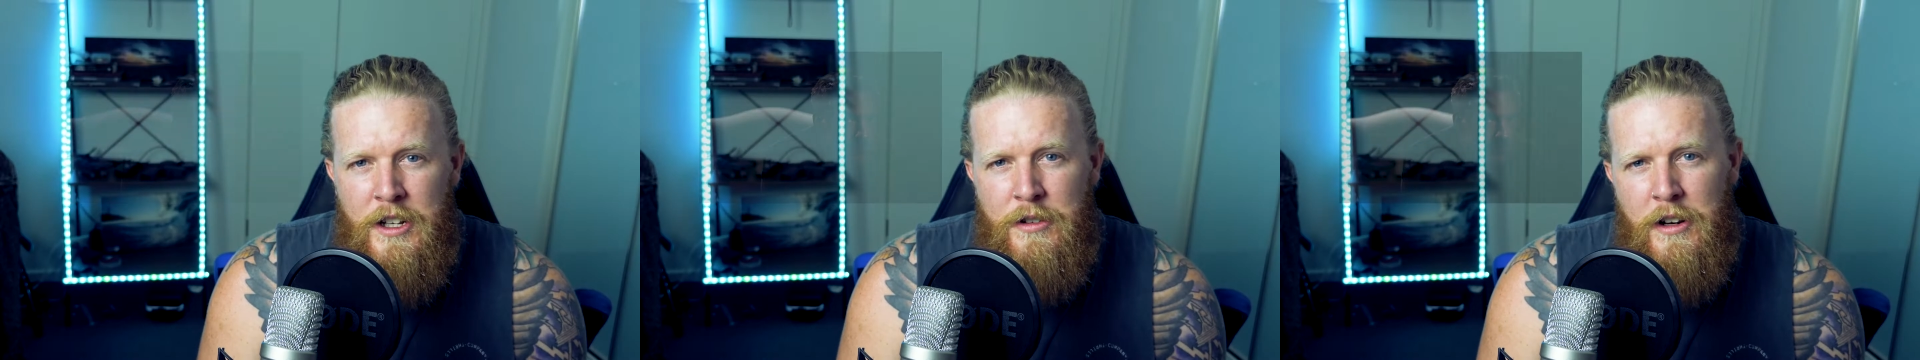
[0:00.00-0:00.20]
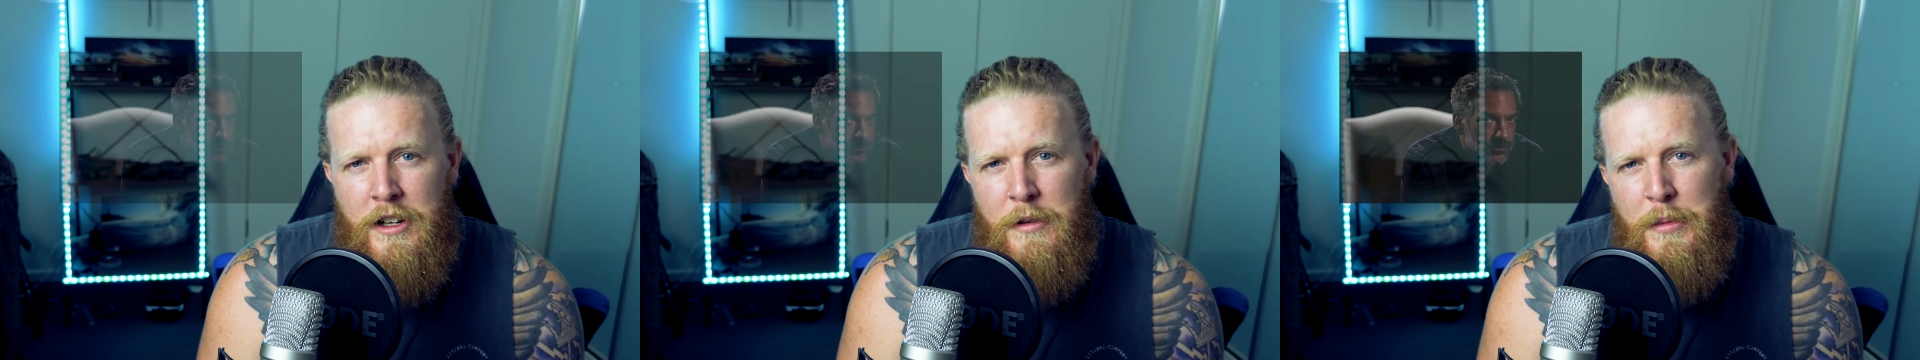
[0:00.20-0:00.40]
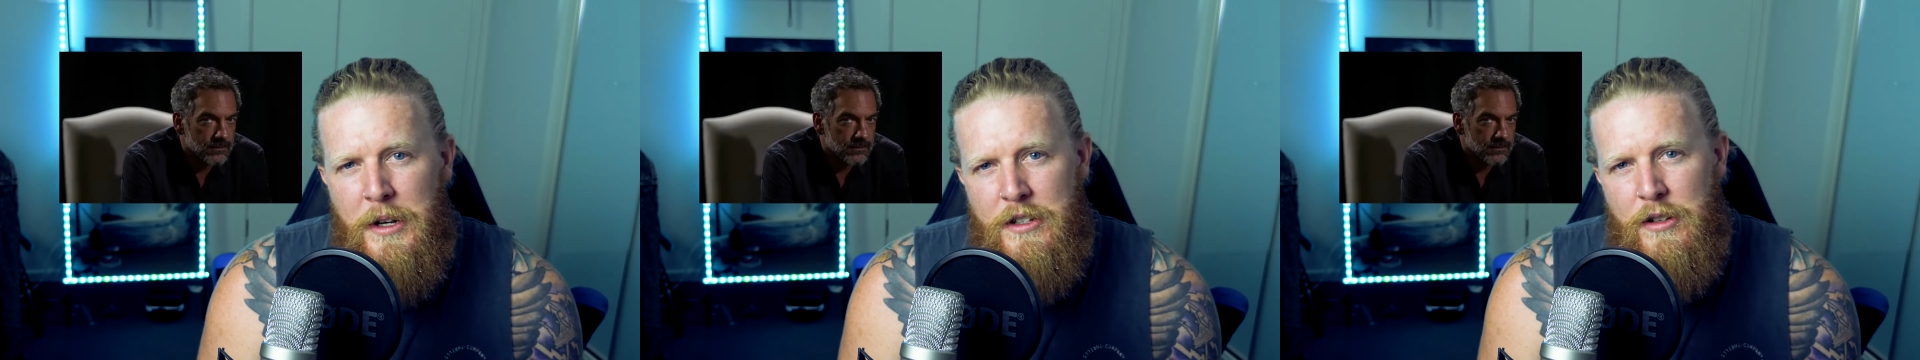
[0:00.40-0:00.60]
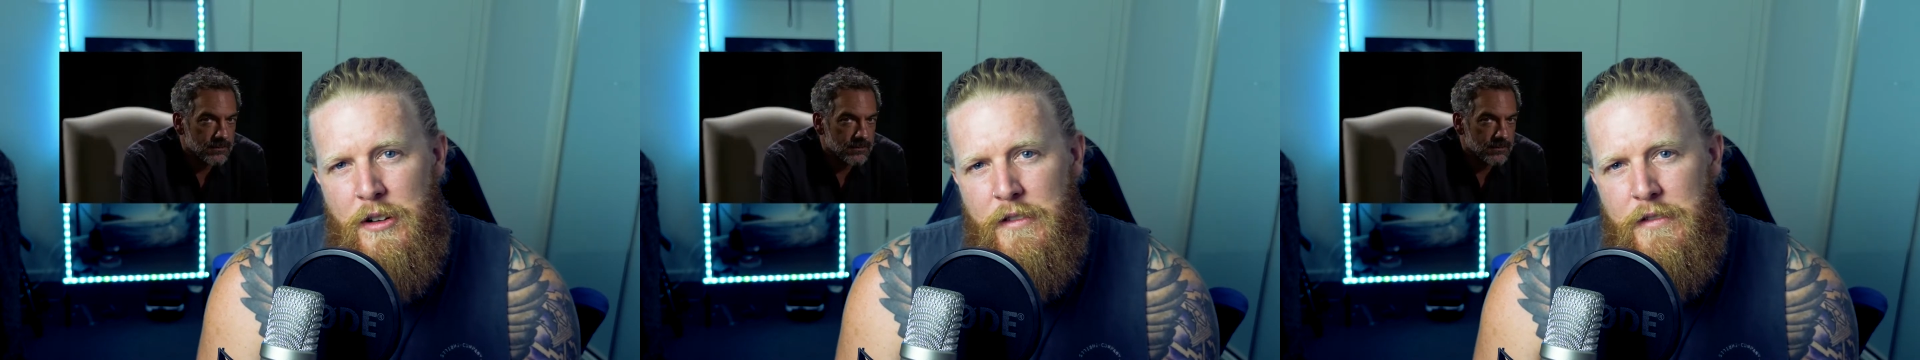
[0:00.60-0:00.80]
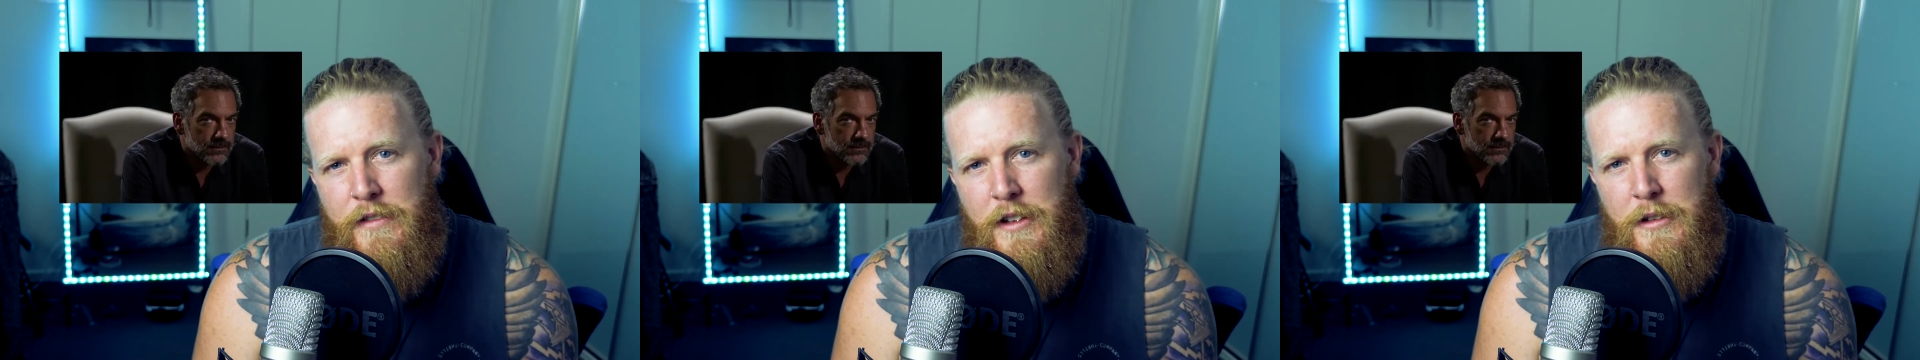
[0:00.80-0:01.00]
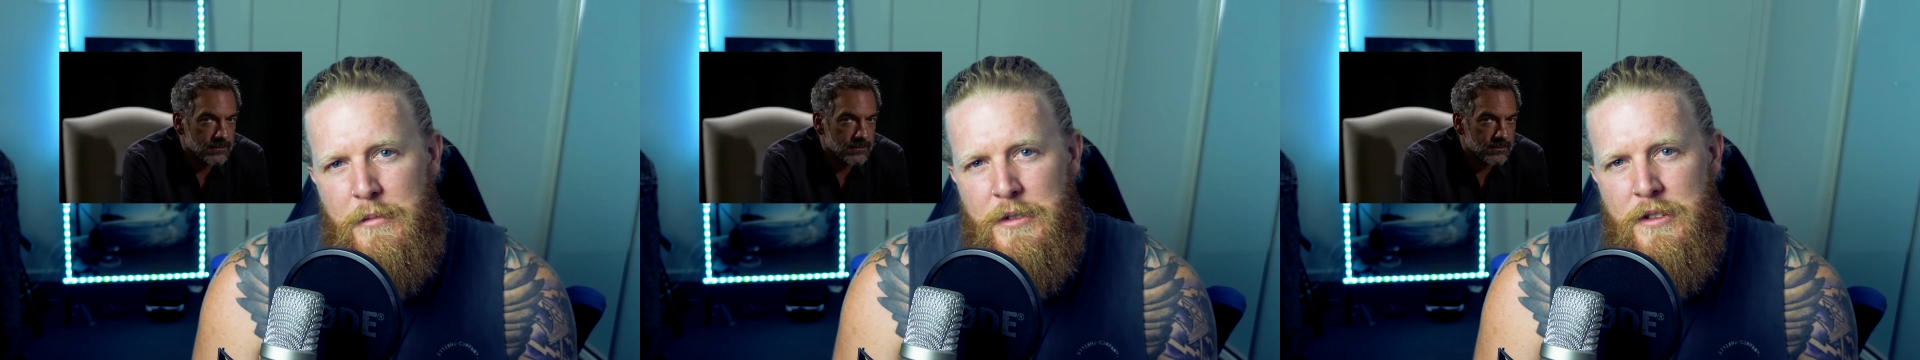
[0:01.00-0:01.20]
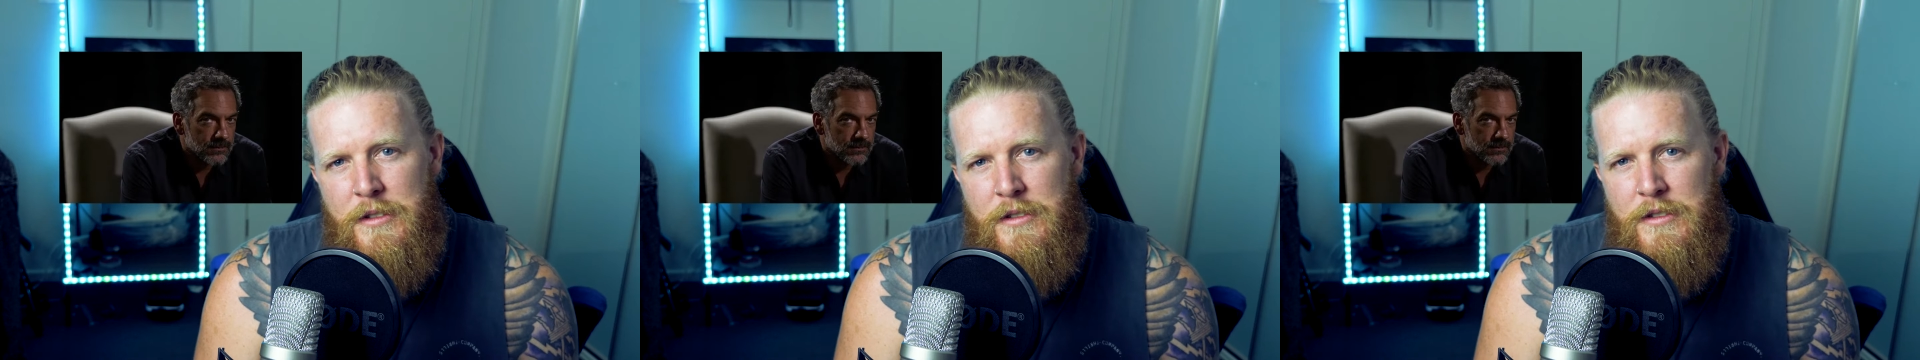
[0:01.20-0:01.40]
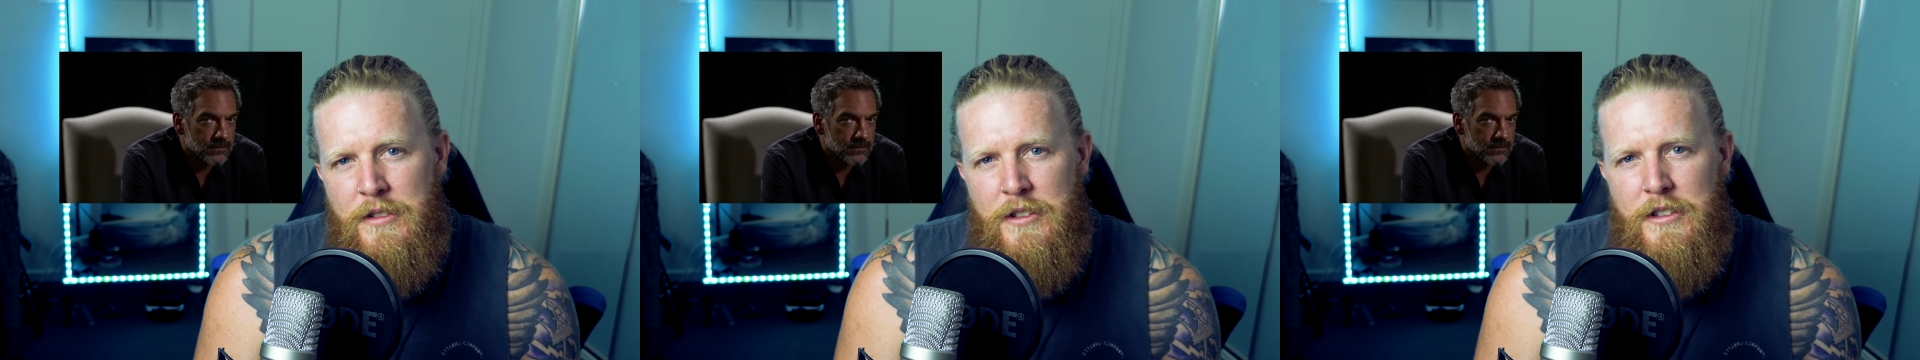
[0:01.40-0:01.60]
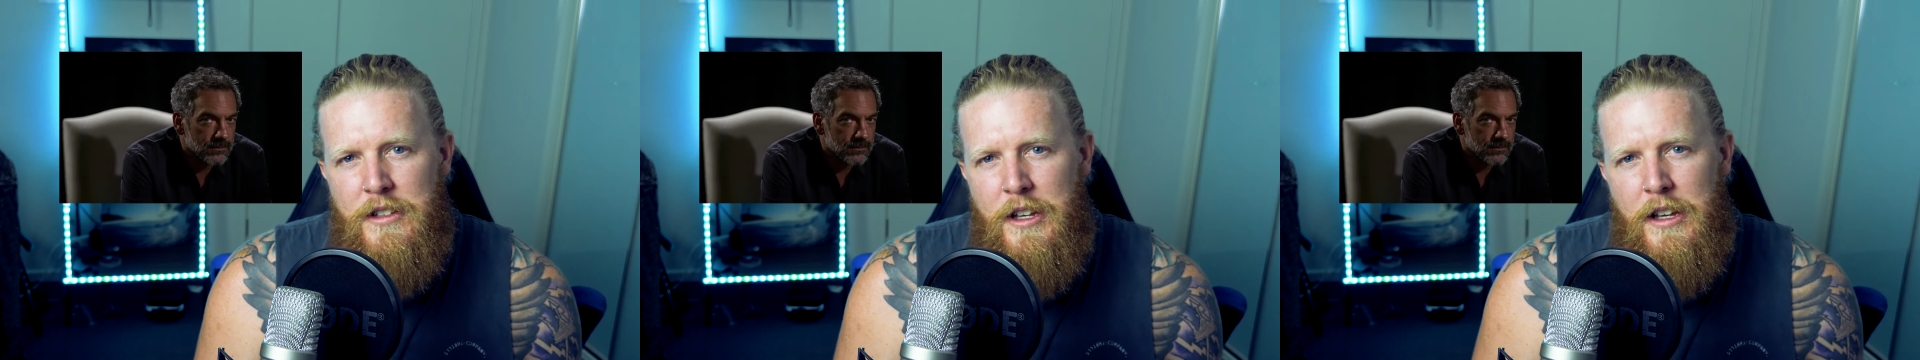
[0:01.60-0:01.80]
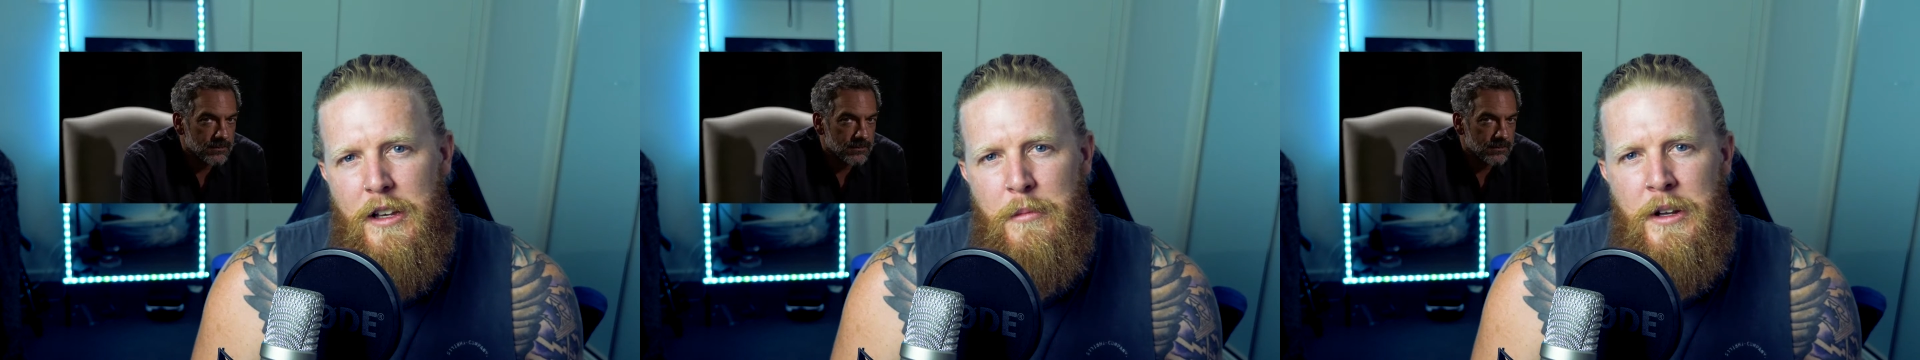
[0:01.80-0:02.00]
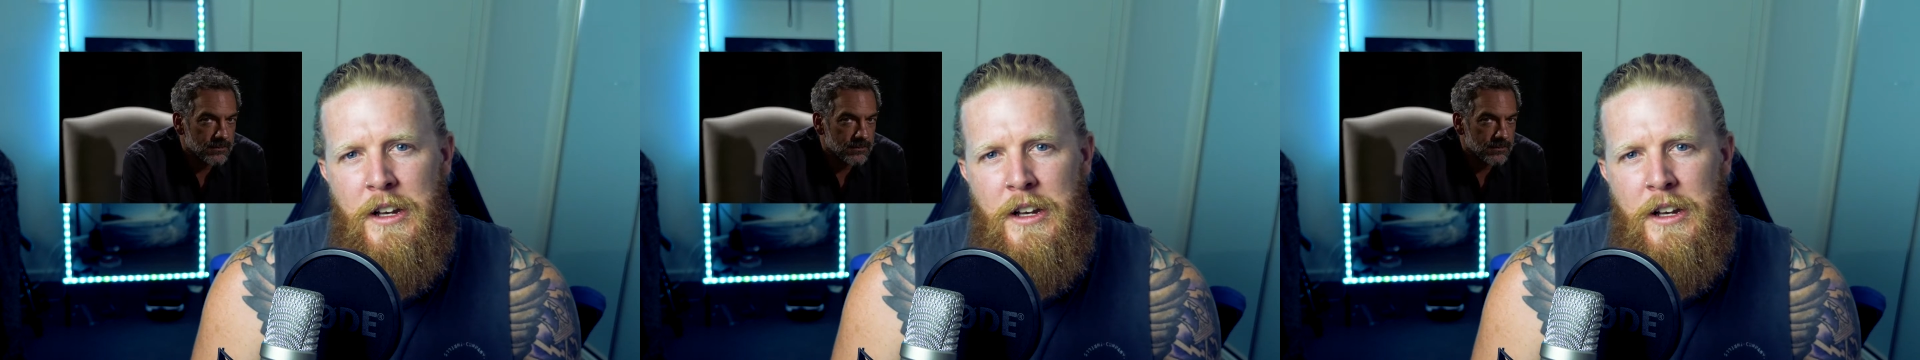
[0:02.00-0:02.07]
Directed by Todd Phillips, who's usually a